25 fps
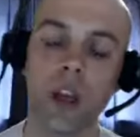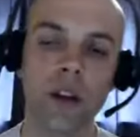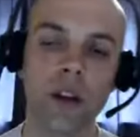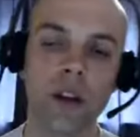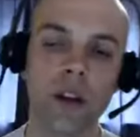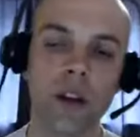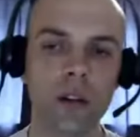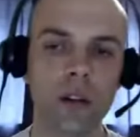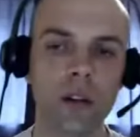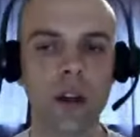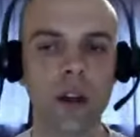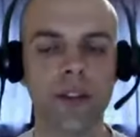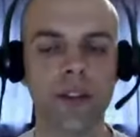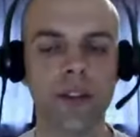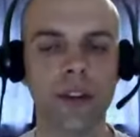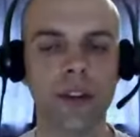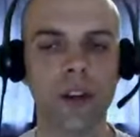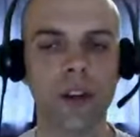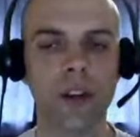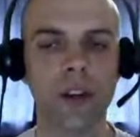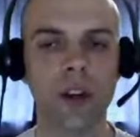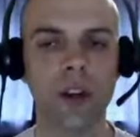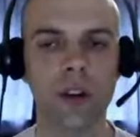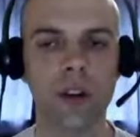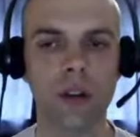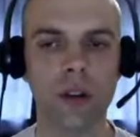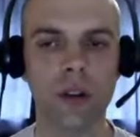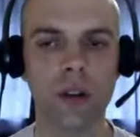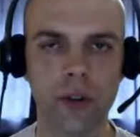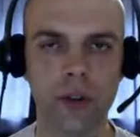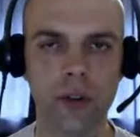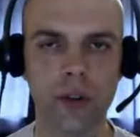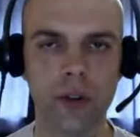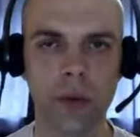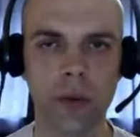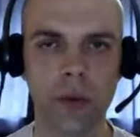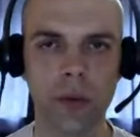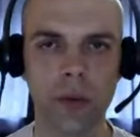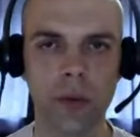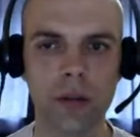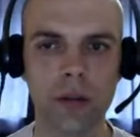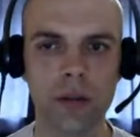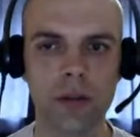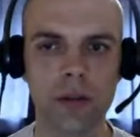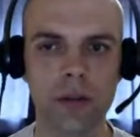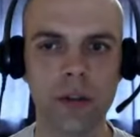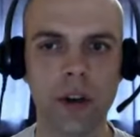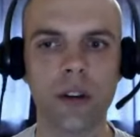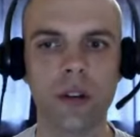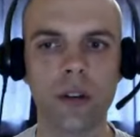the nice thing, of course, about
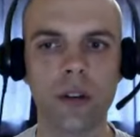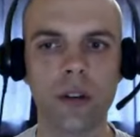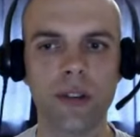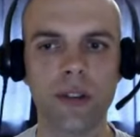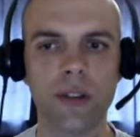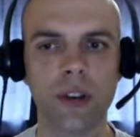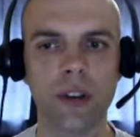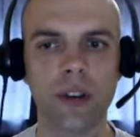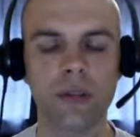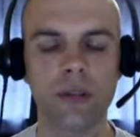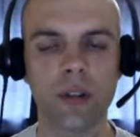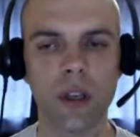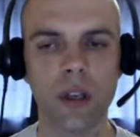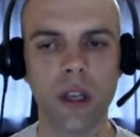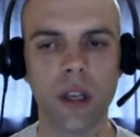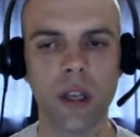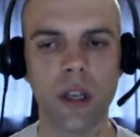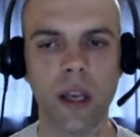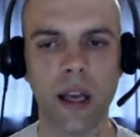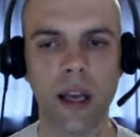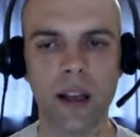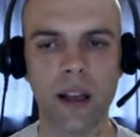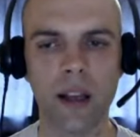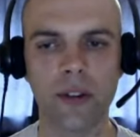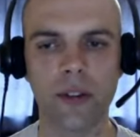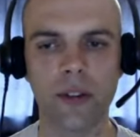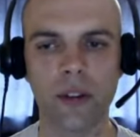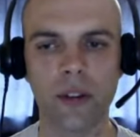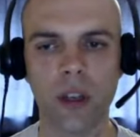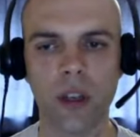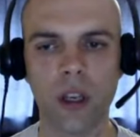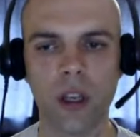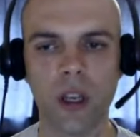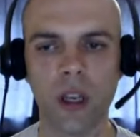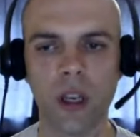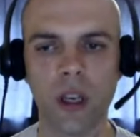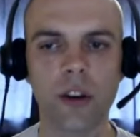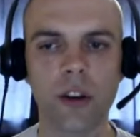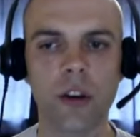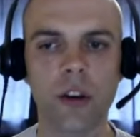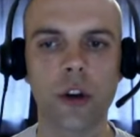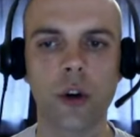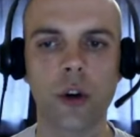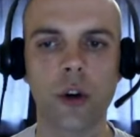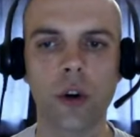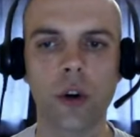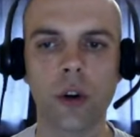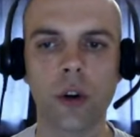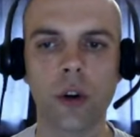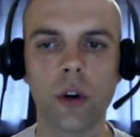Griddle is it really has the
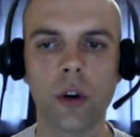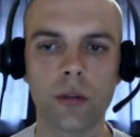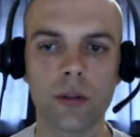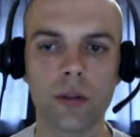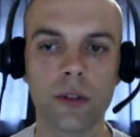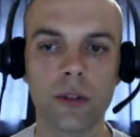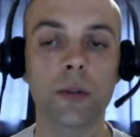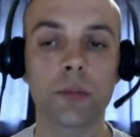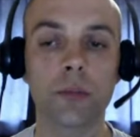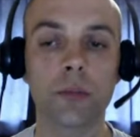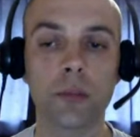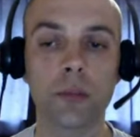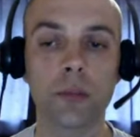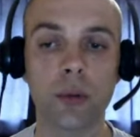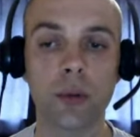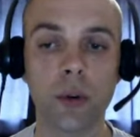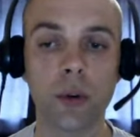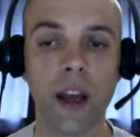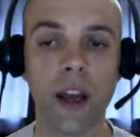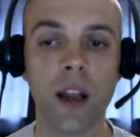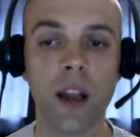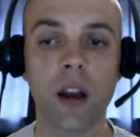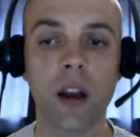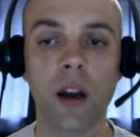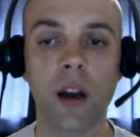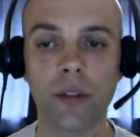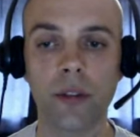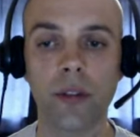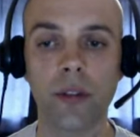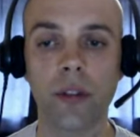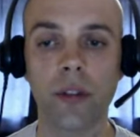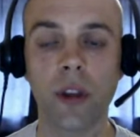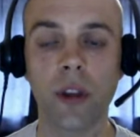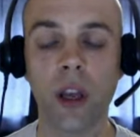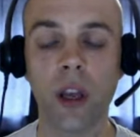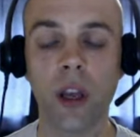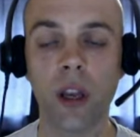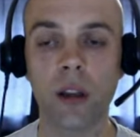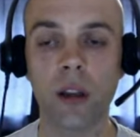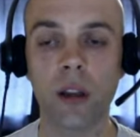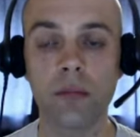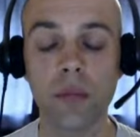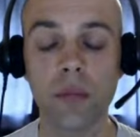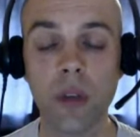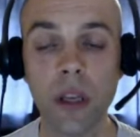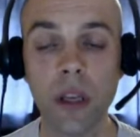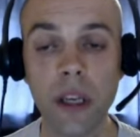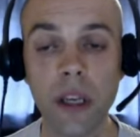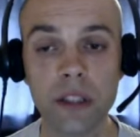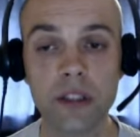core to support that kind of thing.
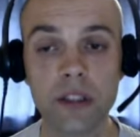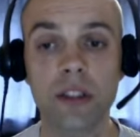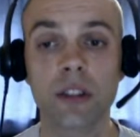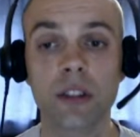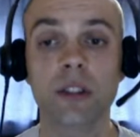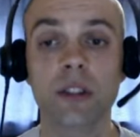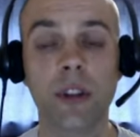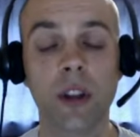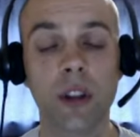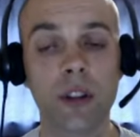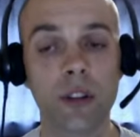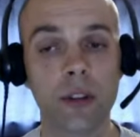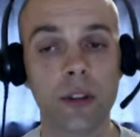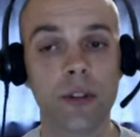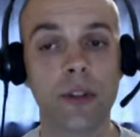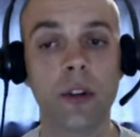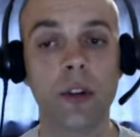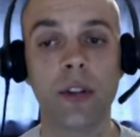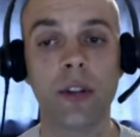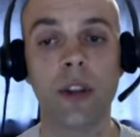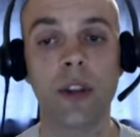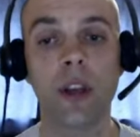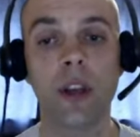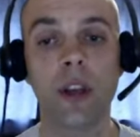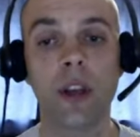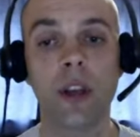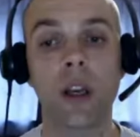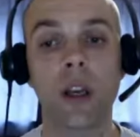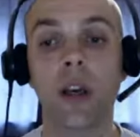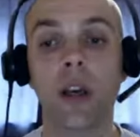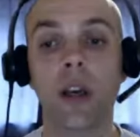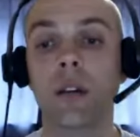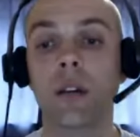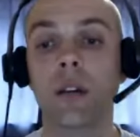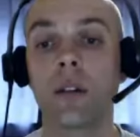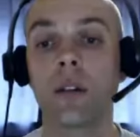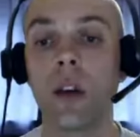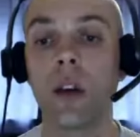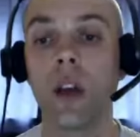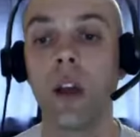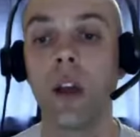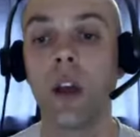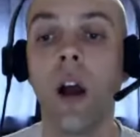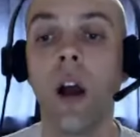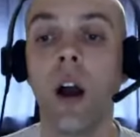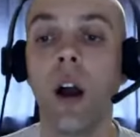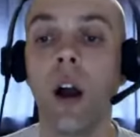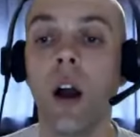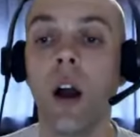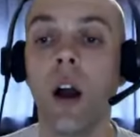It's just something that's not there yet.
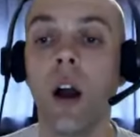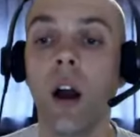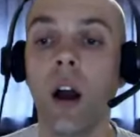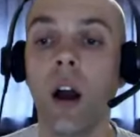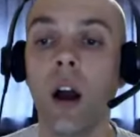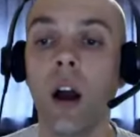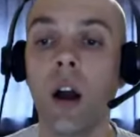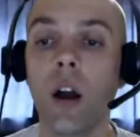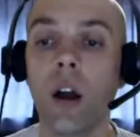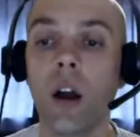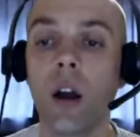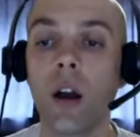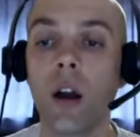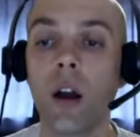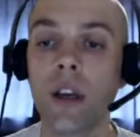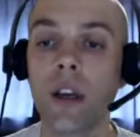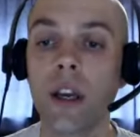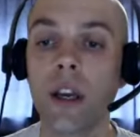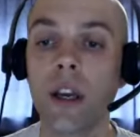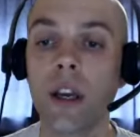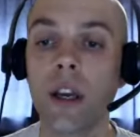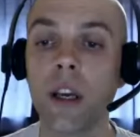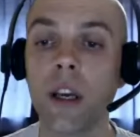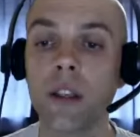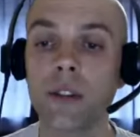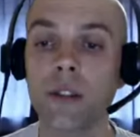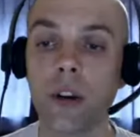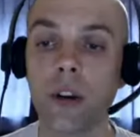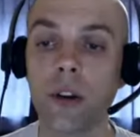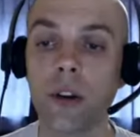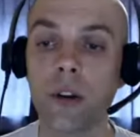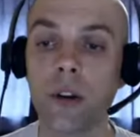Okay, so